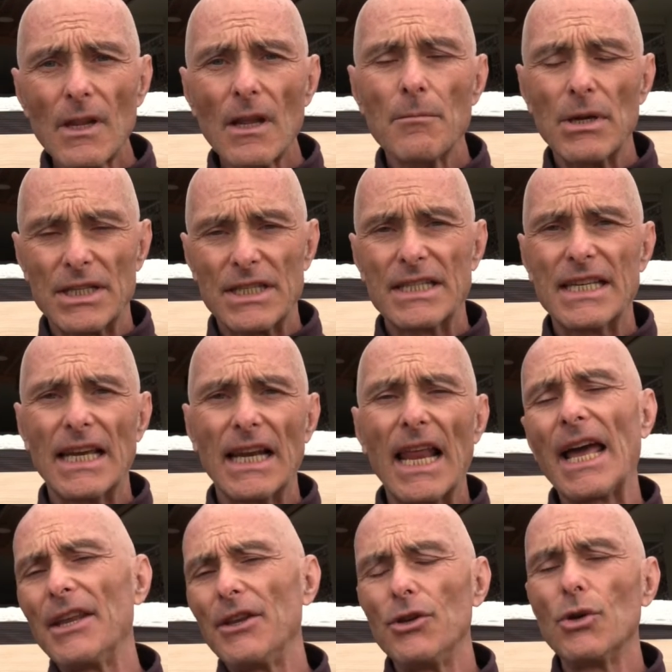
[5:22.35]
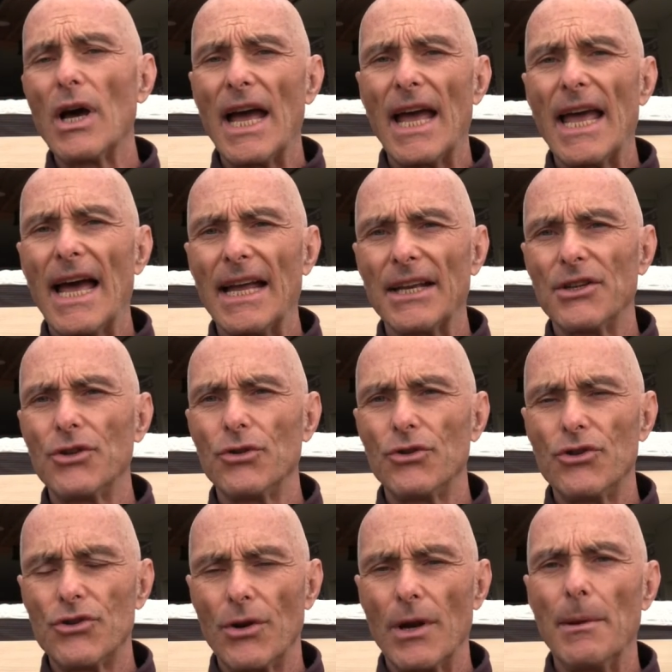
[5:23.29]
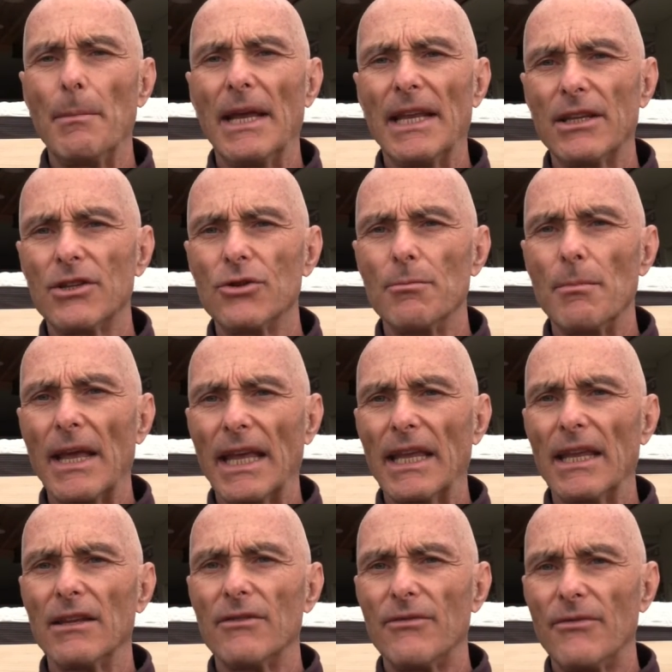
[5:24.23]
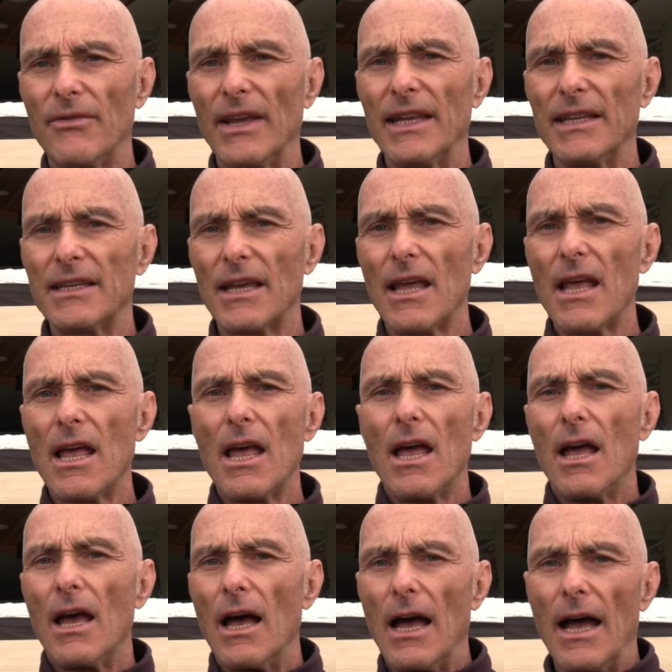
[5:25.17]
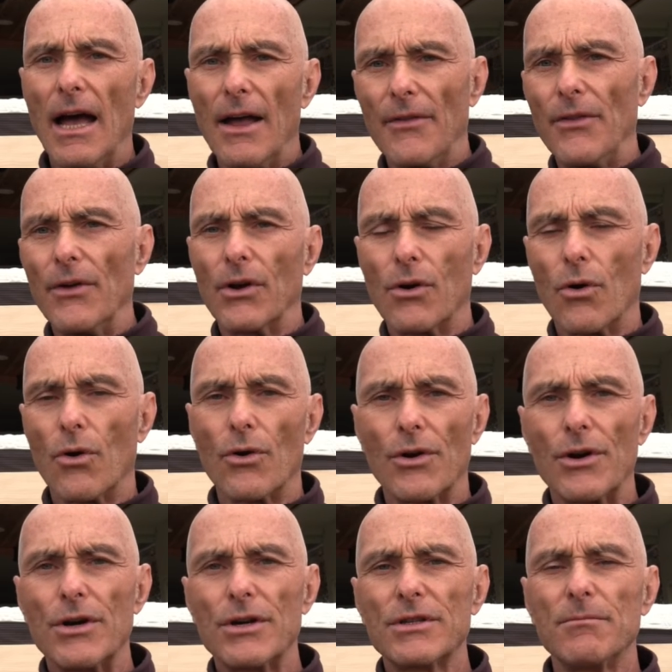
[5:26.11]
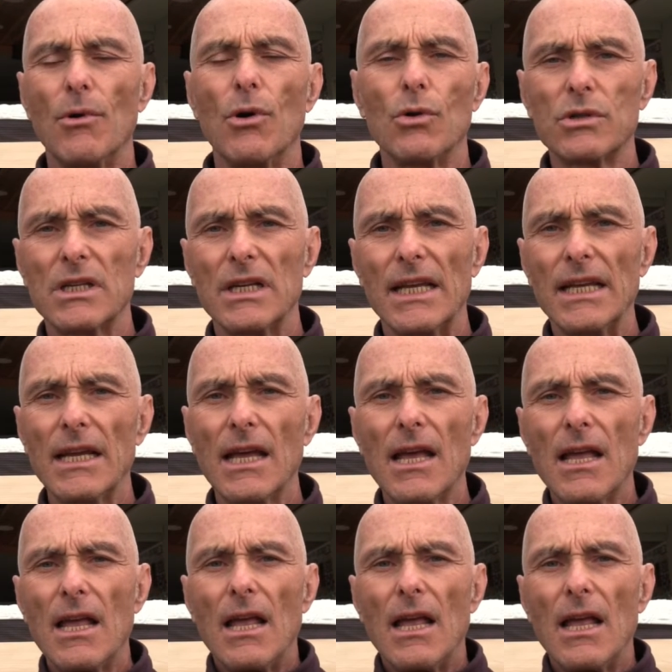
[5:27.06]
But still, I knew I had to trim it to make it fit the corners mostly.